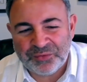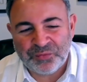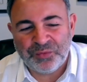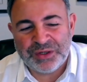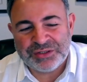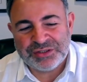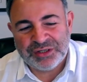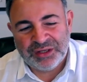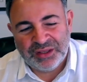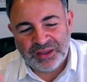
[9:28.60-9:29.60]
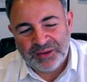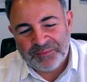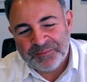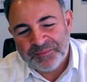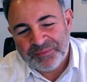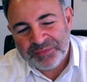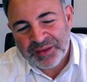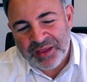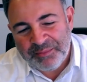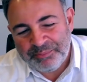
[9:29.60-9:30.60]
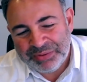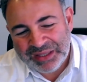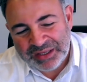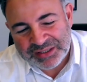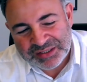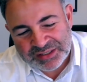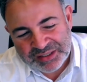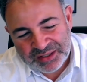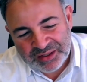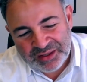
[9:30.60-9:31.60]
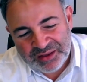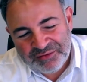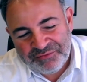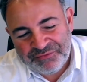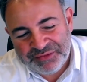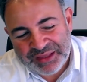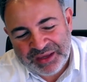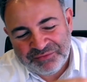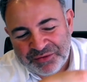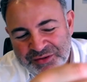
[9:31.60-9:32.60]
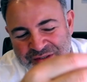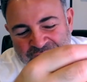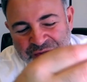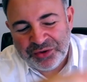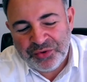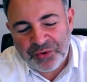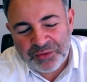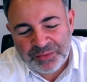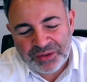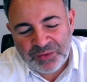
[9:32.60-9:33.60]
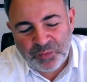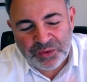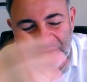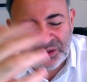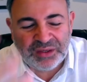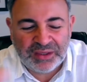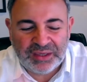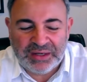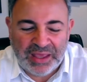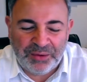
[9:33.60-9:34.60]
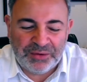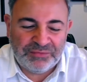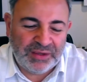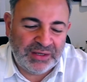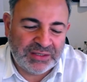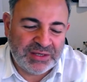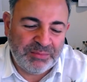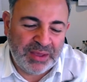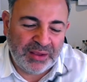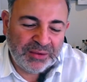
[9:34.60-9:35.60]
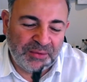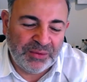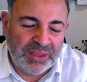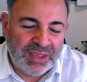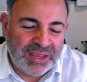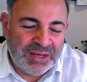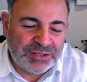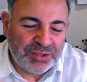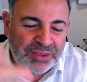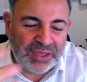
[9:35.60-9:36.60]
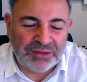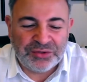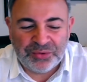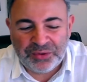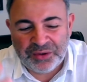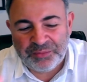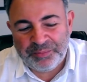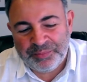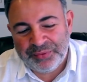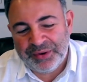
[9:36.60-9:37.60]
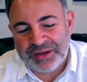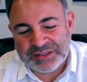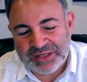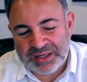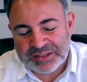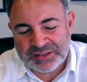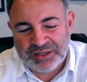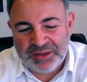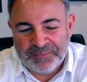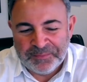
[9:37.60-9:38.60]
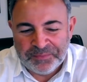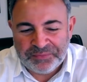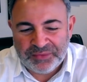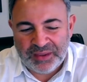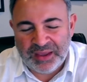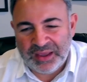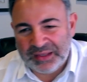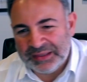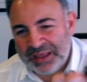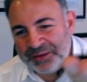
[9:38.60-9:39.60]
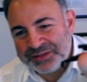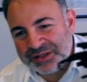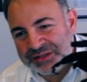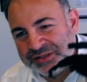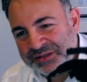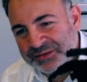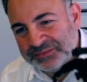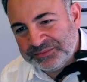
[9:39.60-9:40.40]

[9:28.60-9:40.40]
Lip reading: rich, complex flavors that you normally wouldn't get out of any tobacco. So the Andullo process allows us